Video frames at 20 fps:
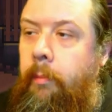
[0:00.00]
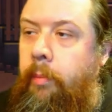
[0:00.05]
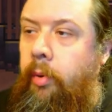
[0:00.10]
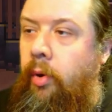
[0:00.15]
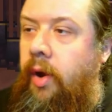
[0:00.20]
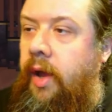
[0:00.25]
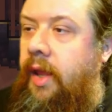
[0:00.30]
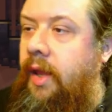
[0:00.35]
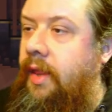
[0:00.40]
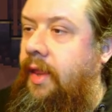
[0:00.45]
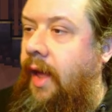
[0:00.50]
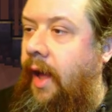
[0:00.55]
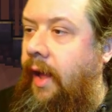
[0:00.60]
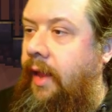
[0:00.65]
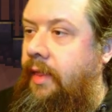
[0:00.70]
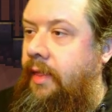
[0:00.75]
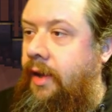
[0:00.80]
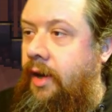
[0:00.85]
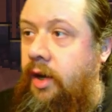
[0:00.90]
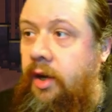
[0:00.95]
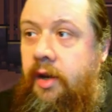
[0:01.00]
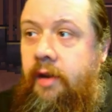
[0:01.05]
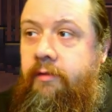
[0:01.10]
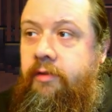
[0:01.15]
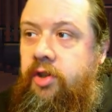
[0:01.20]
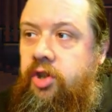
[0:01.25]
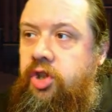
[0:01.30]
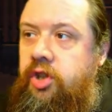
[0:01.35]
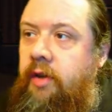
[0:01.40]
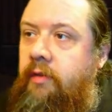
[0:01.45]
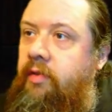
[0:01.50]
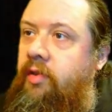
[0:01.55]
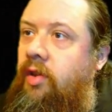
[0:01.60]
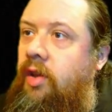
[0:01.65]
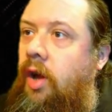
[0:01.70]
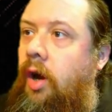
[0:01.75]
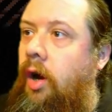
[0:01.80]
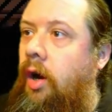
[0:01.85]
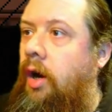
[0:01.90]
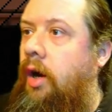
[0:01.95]
point, that there are different shifts
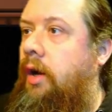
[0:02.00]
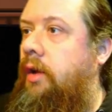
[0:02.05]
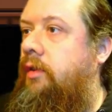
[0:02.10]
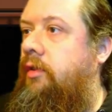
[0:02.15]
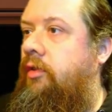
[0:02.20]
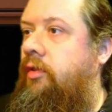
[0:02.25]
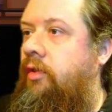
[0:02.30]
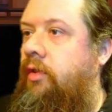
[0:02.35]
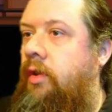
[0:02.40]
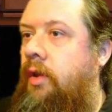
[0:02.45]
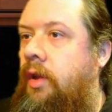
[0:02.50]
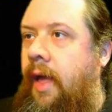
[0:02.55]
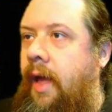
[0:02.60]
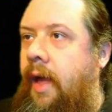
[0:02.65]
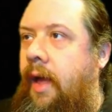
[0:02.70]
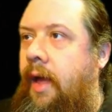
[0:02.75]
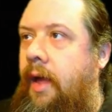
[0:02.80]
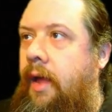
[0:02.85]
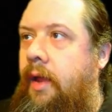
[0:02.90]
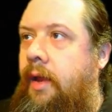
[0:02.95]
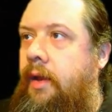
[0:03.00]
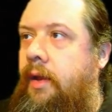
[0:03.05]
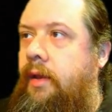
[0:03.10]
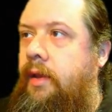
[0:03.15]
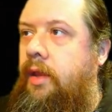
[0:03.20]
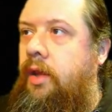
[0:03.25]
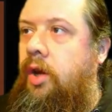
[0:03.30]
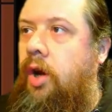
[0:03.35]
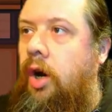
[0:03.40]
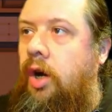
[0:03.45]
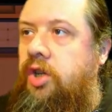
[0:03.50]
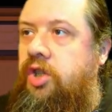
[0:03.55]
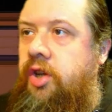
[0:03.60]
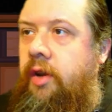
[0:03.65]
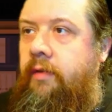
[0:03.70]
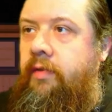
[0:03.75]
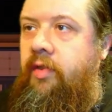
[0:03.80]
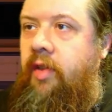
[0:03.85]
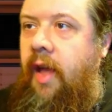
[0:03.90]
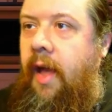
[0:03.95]
and guards, and the guard
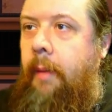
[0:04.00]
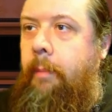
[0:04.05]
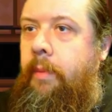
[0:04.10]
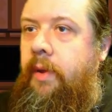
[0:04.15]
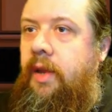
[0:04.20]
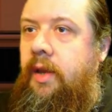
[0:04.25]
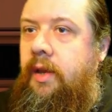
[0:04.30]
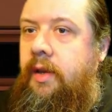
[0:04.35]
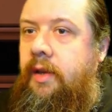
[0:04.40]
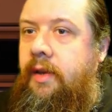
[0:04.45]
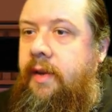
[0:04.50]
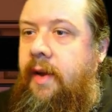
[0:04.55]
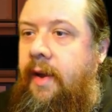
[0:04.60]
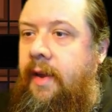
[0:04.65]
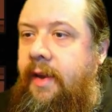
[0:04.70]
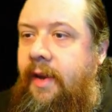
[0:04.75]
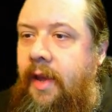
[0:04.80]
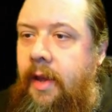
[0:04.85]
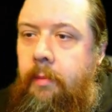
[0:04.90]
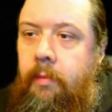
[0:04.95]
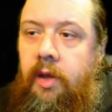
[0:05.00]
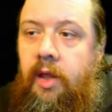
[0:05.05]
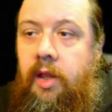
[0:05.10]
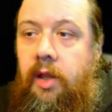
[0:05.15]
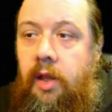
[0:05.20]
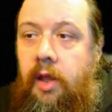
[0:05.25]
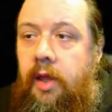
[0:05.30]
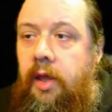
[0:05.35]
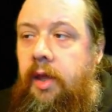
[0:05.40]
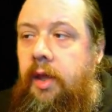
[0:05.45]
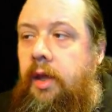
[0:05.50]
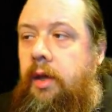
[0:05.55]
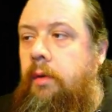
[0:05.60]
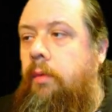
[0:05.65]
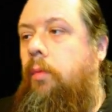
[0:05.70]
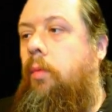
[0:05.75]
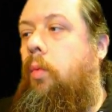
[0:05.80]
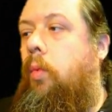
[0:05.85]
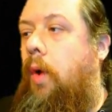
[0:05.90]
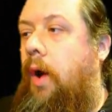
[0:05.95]
shifts happen dynamically
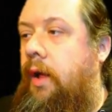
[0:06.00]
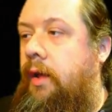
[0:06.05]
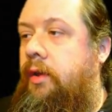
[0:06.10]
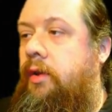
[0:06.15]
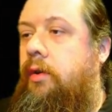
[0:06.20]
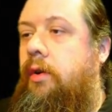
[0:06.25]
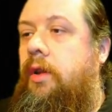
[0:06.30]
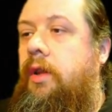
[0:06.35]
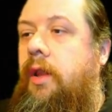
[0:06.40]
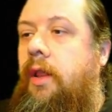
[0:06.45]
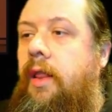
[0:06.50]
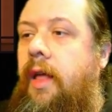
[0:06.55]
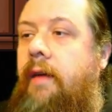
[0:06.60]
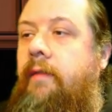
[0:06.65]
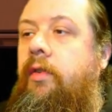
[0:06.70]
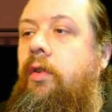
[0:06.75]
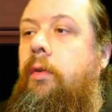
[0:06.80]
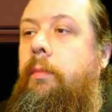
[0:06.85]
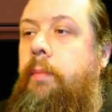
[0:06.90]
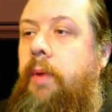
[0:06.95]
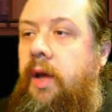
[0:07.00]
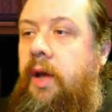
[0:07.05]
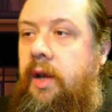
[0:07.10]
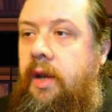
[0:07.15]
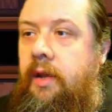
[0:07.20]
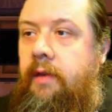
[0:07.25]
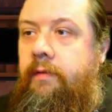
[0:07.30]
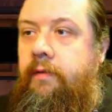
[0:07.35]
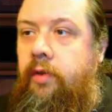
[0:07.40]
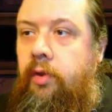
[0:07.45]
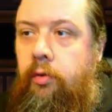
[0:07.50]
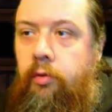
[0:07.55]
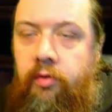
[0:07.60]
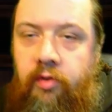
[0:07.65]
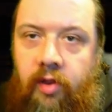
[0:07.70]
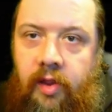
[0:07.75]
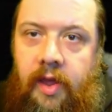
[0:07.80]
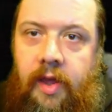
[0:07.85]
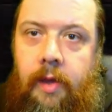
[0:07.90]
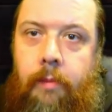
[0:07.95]
while you're in the level, but if you
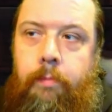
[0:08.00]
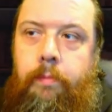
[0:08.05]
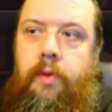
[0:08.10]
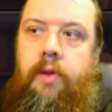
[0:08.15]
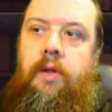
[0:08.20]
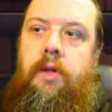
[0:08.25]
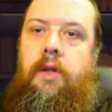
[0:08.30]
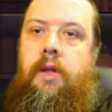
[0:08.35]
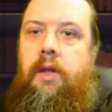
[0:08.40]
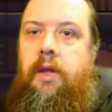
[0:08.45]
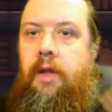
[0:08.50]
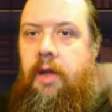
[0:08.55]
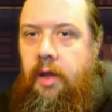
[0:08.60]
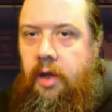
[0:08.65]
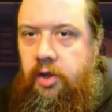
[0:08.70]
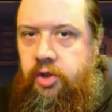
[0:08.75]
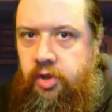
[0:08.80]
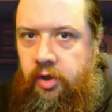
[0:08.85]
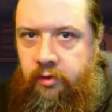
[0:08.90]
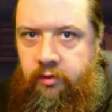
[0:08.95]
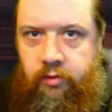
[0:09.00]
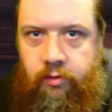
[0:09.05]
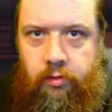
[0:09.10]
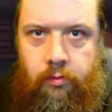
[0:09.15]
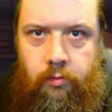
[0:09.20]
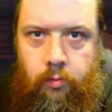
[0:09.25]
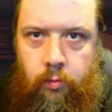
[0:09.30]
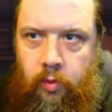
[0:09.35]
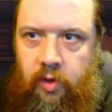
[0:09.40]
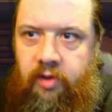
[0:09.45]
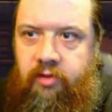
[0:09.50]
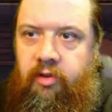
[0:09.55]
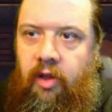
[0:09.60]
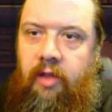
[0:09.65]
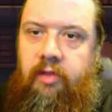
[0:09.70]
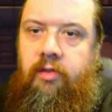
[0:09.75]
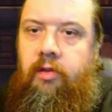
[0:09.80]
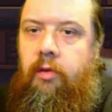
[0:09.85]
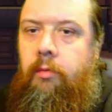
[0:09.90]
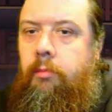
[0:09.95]
sleep, it just
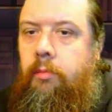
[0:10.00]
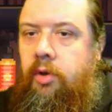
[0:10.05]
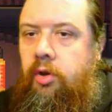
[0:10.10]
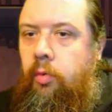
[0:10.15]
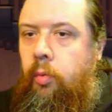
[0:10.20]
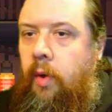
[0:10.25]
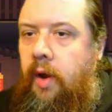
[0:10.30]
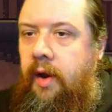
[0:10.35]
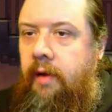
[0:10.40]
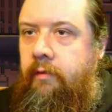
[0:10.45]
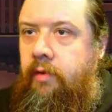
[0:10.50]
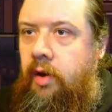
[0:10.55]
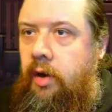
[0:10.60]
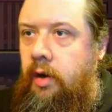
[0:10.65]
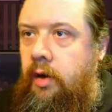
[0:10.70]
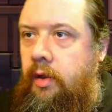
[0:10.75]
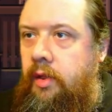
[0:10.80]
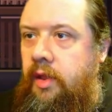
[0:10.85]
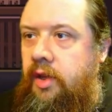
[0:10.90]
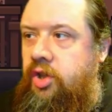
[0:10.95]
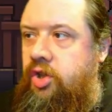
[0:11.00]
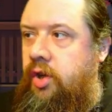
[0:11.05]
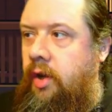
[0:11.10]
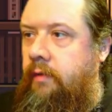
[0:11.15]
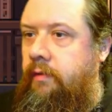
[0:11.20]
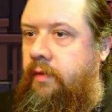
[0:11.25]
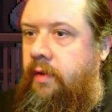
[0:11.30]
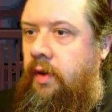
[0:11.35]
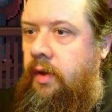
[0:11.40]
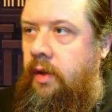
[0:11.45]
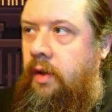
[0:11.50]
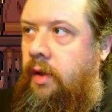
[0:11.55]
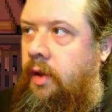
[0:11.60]
resets them to whatever the shift